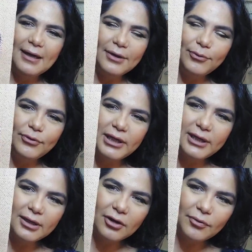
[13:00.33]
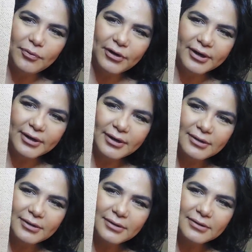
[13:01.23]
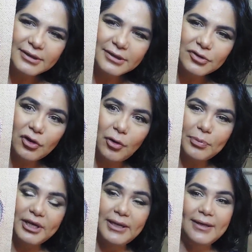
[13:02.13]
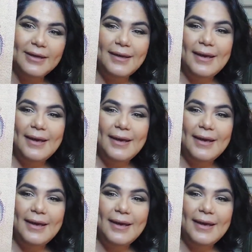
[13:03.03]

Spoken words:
I really love her. She's so pretty.